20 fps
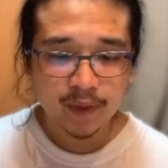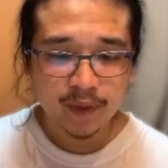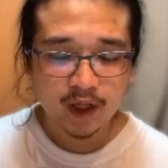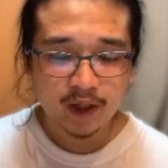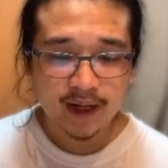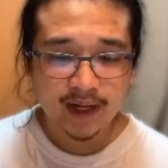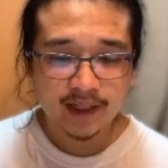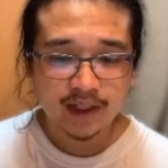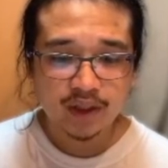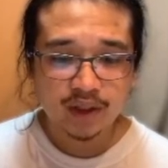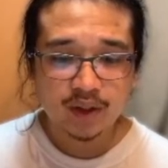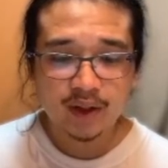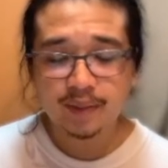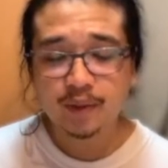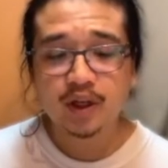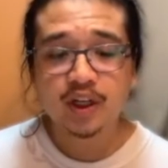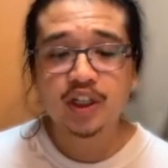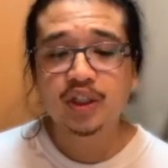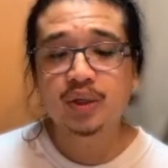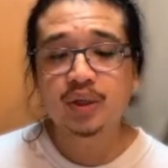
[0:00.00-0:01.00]
Right, so I'm
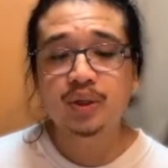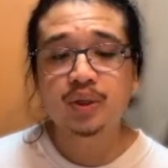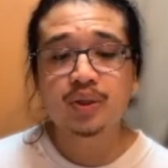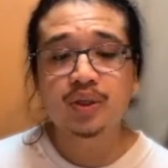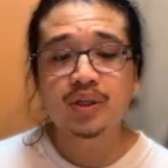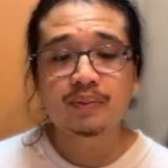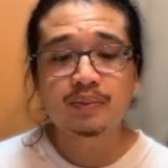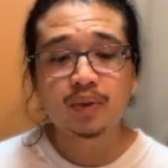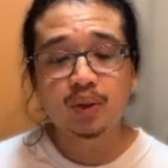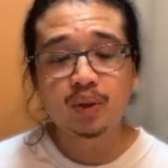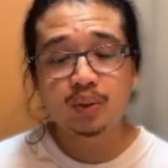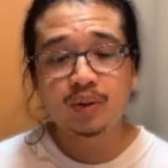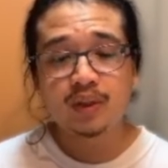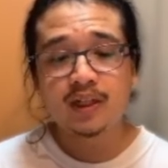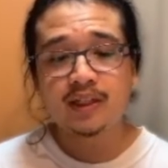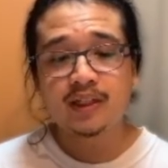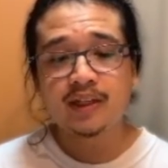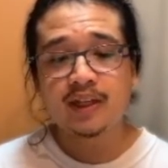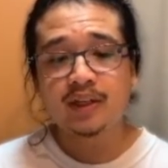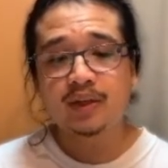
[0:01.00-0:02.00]
going to show you some
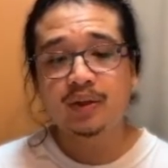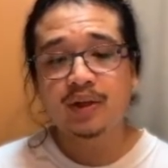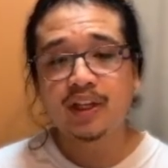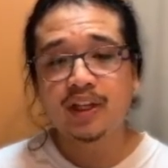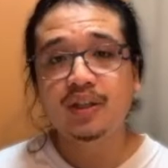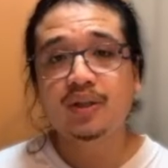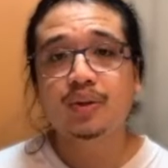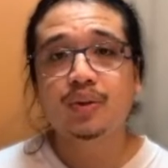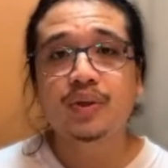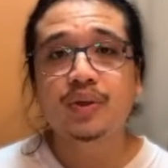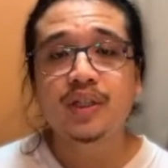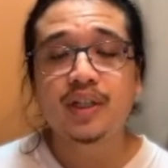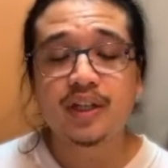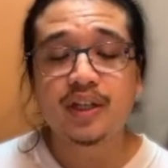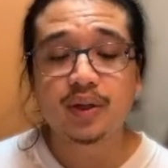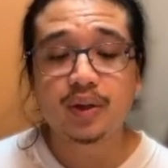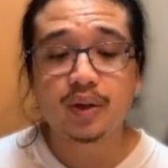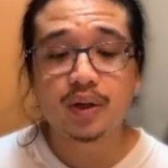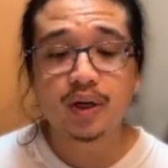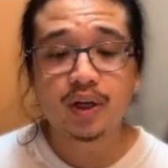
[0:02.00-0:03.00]
tools that you can use in
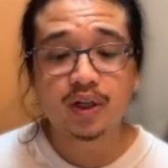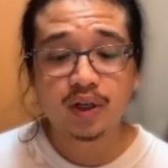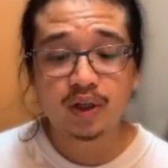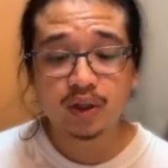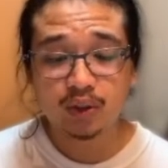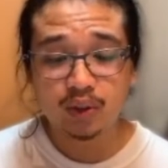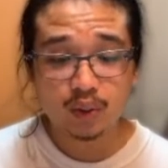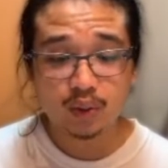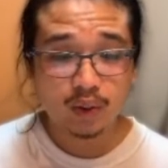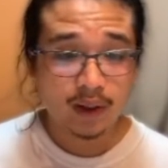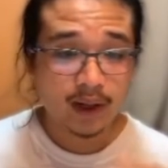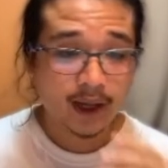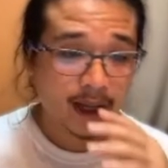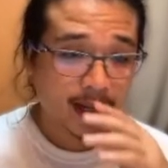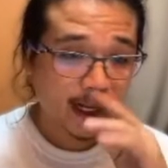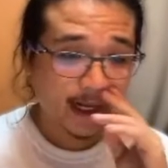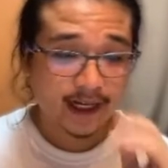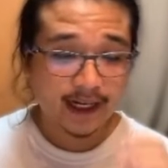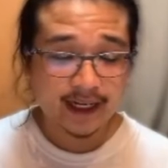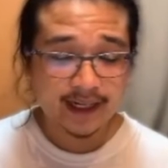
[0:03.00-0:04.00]
order to
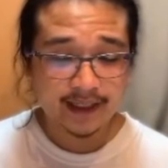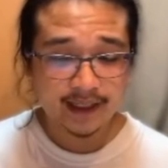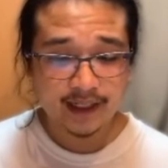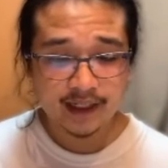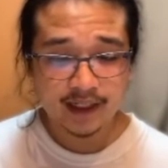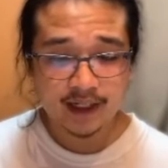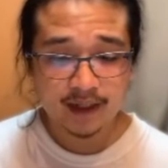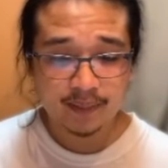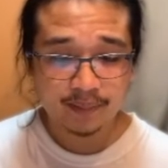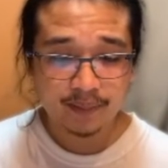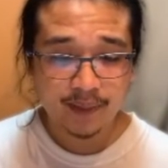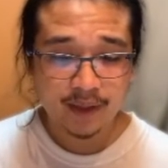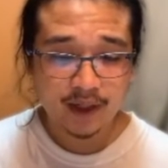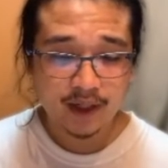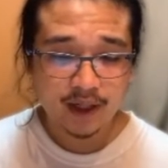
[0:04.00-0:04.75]
clean this up.